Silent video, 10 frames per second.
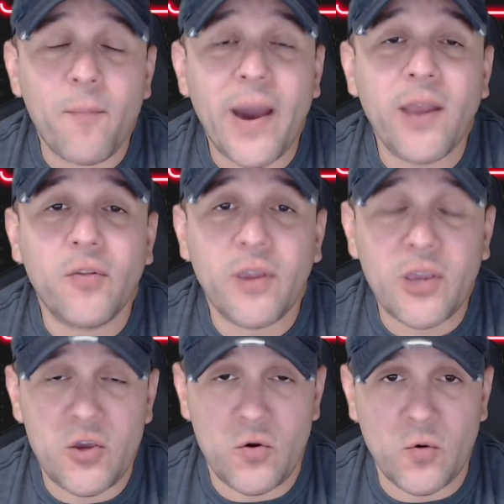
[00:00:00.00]
mine on the
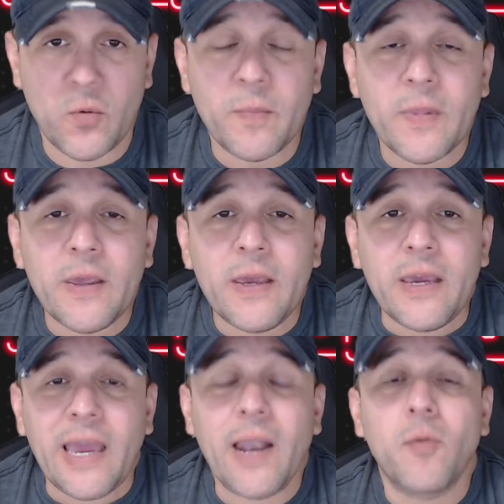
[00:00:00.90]
queue,
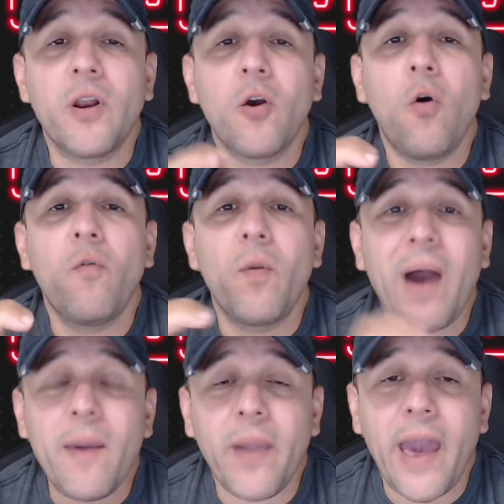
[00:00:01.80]
and I'm gonna go over
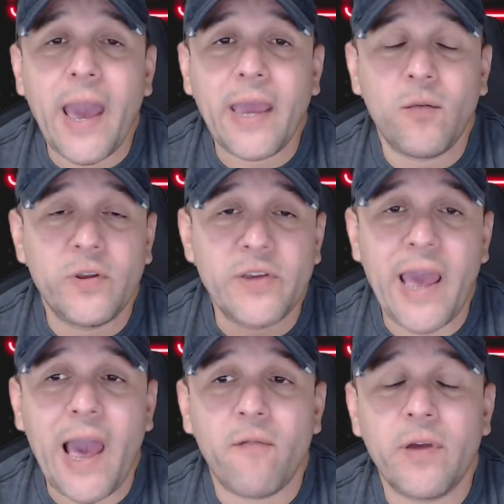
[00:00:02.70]
my packet, which I
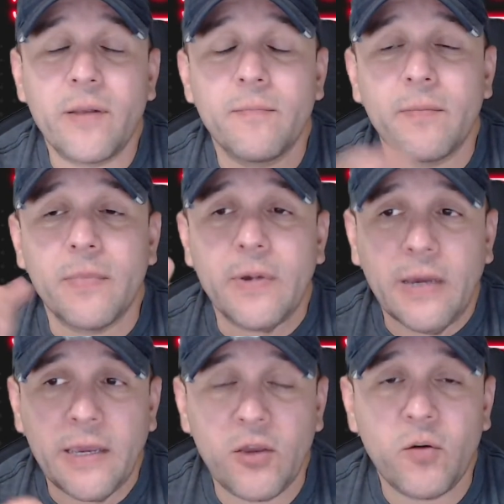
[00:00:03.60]
have it
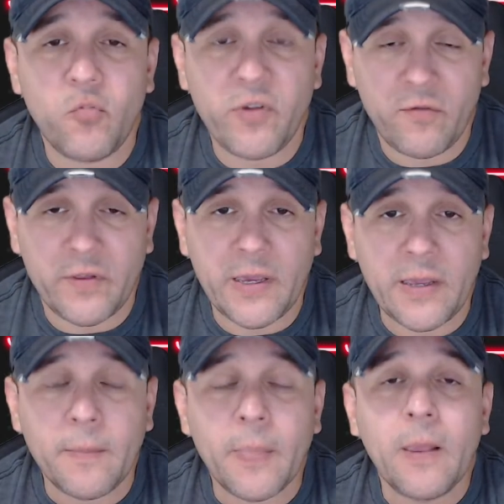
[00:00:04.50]
here briefly,